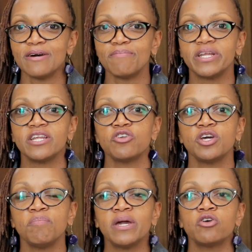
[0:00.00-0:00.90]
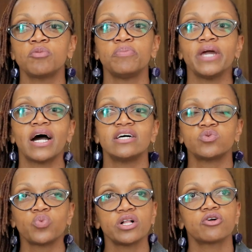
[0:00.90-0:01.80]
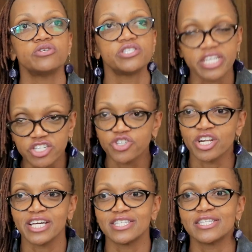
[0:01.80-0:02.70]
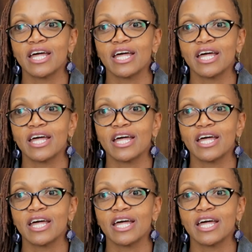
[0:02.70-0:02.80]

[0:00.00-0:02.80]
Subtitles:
but it may not be as well contextualized.